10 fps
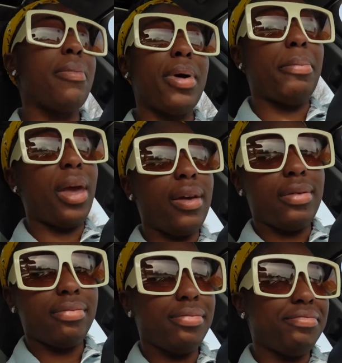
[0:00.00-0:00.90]
but me,
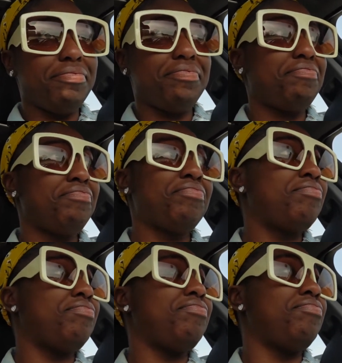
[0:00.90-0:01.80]

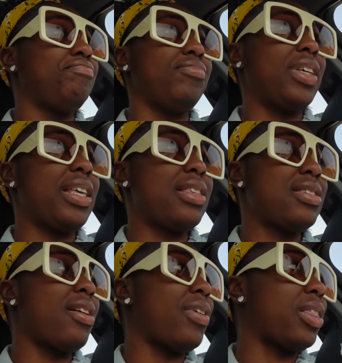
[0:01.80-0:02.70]
mm-mm, get this
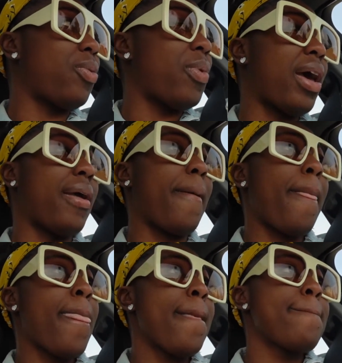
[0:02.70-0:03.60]
stuff out the way.
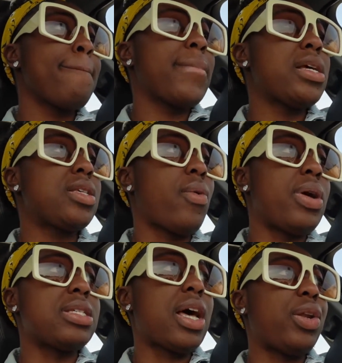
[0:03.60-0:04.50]
So
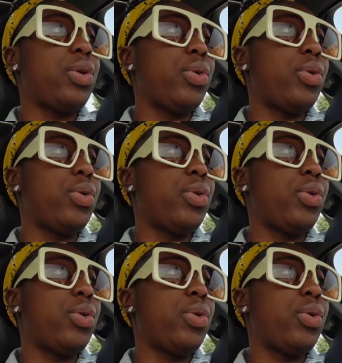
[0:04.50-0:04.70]
once I do